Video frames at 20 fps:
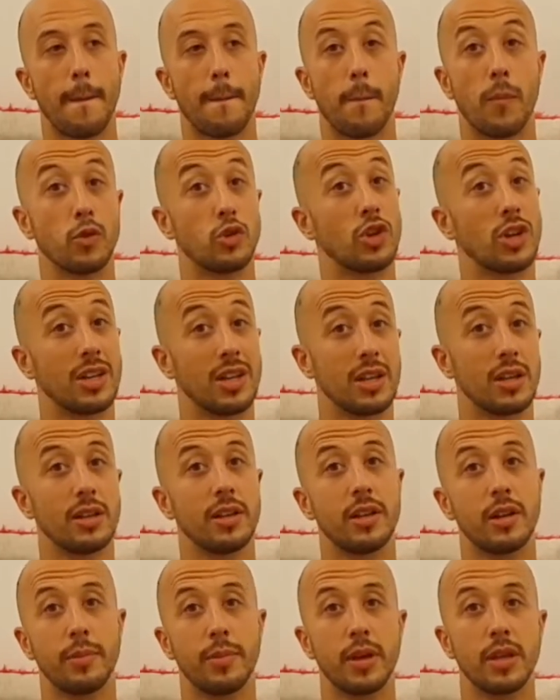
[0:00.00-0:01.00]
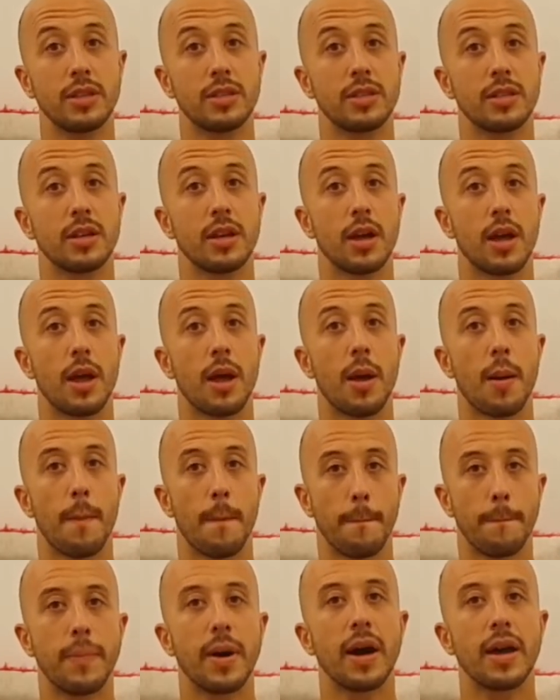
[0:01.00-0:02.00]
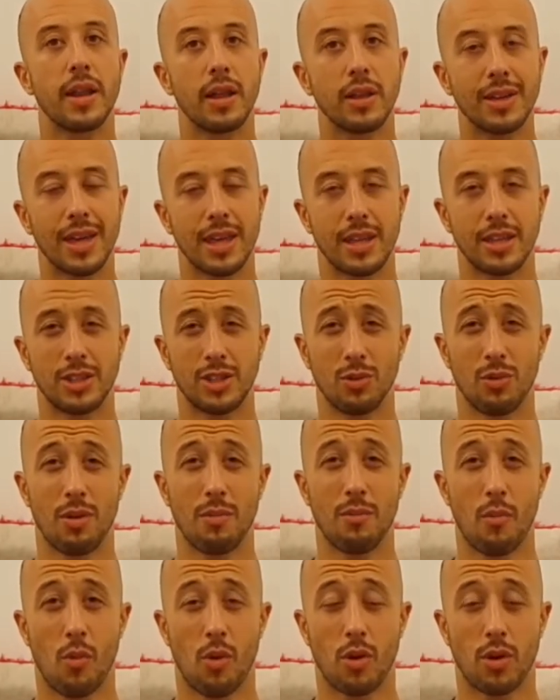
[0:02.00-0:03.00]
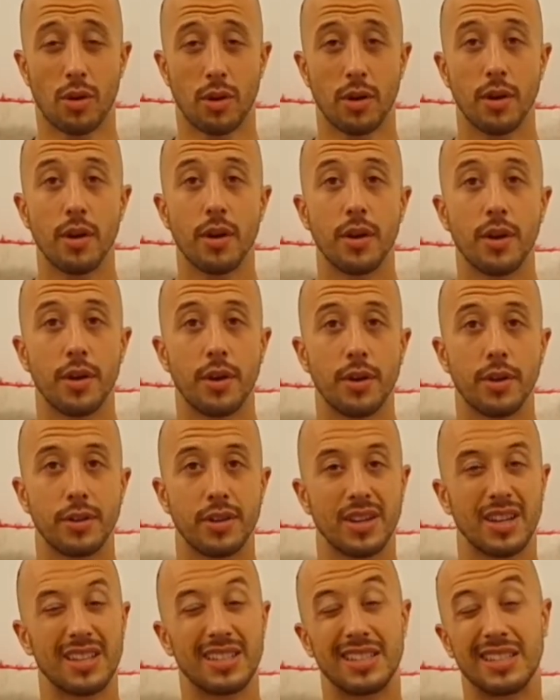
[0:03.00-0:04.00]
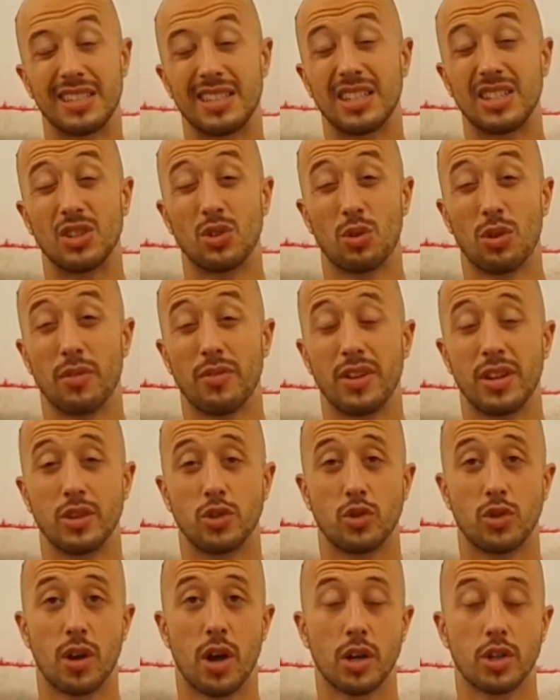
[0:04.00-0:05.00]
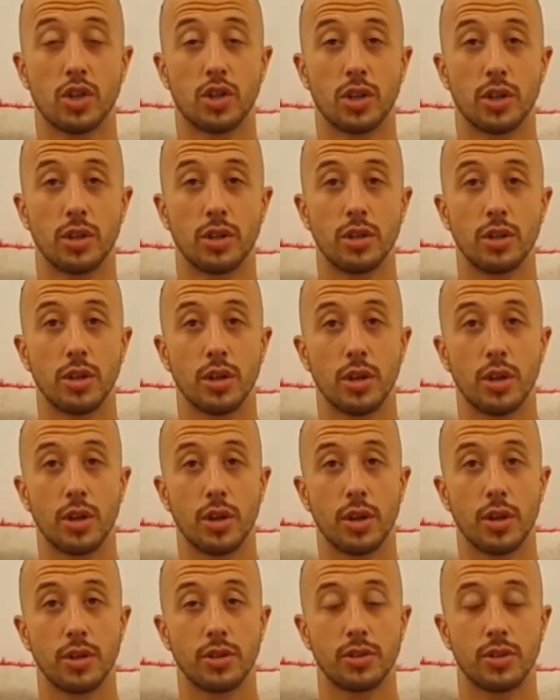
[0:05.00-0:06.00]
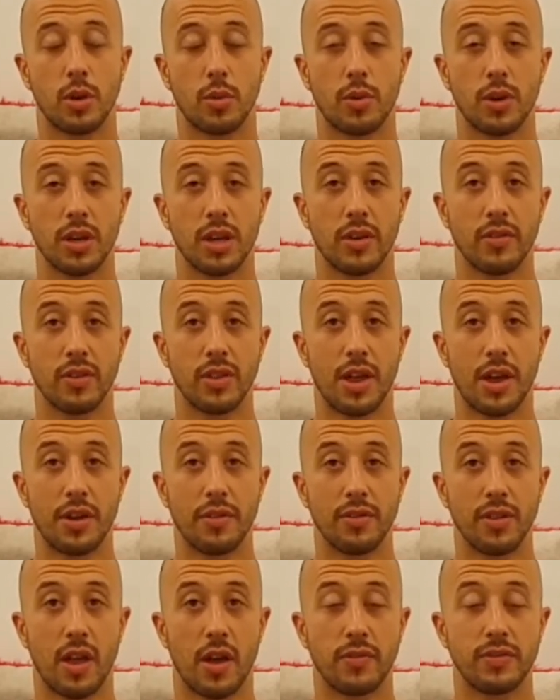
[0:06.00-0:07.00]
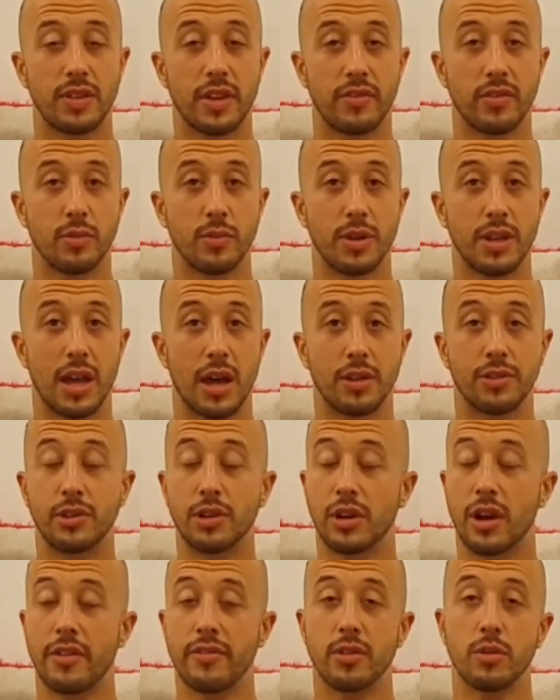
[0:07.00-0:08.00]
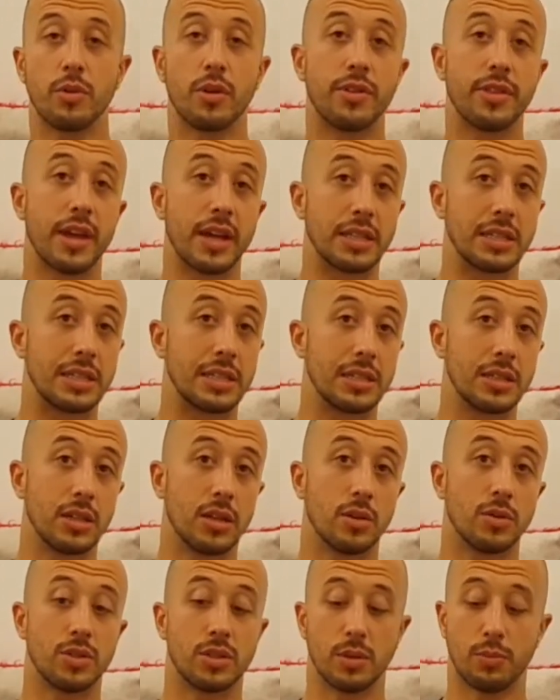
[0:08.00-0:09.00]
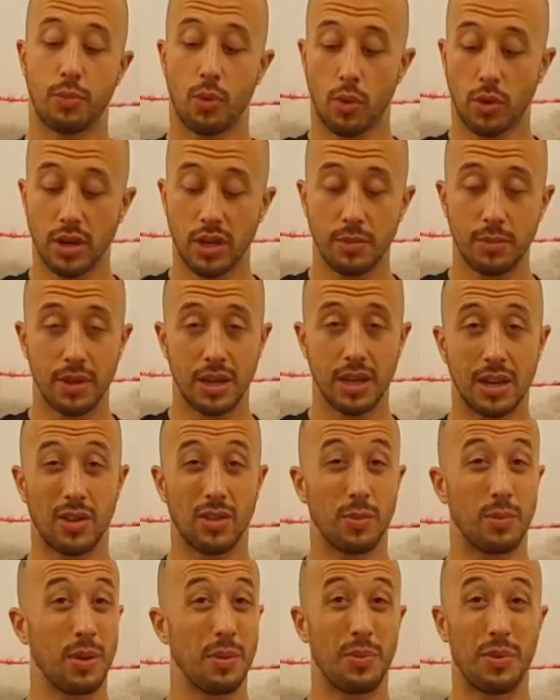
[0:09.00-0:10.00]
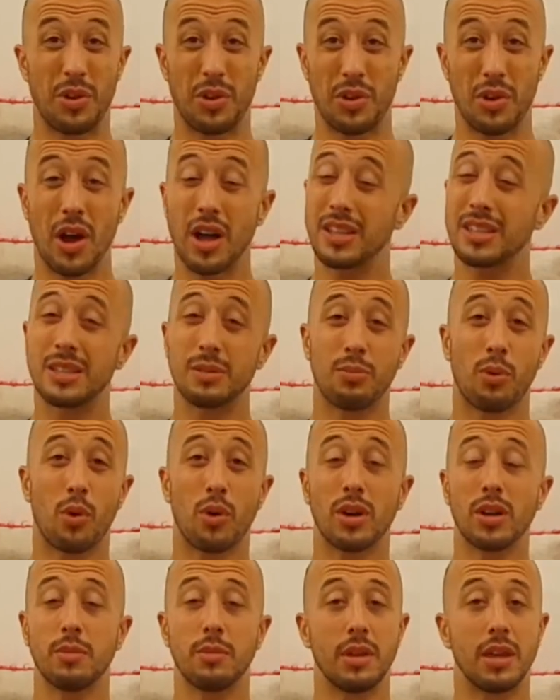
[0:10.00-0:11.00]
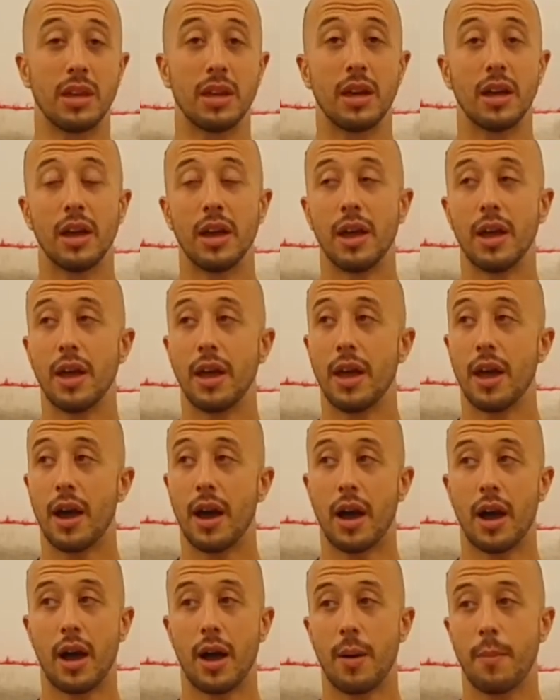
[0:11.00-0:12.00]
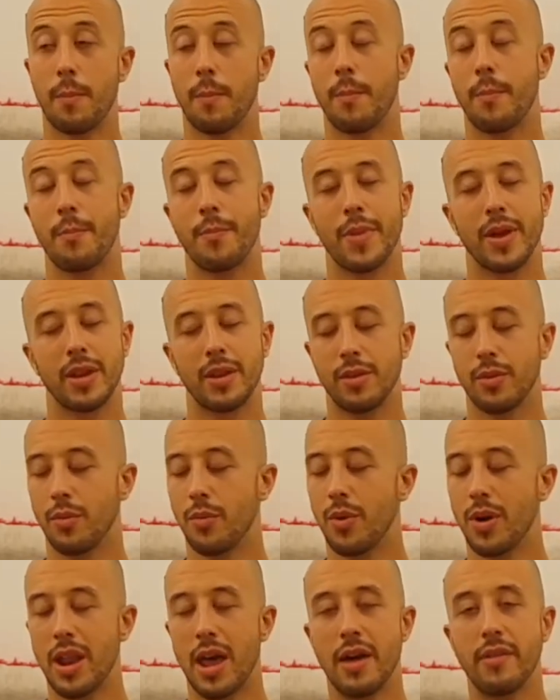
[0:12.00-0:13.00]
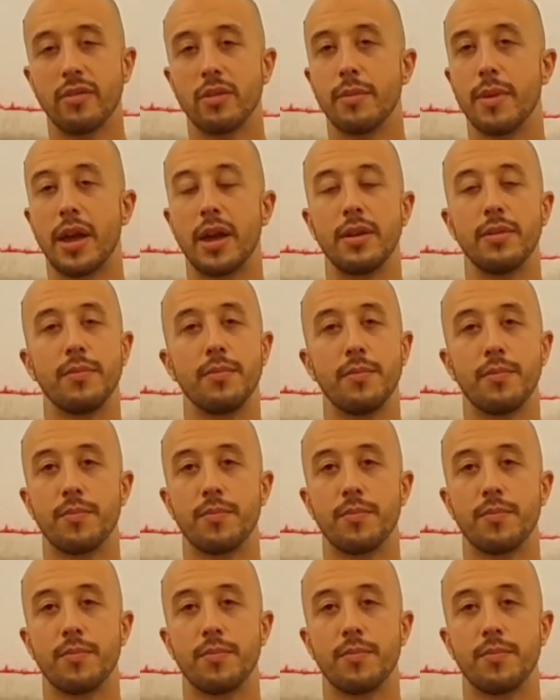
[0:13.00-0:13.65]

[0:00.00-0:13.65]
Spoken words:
which I did a little bit, but I'll get into it more. I guess this is sort of an introduction. So I want to give a lot of love to everybody out there, everyone that's supporting other people that are not supporting me, and whatever, man.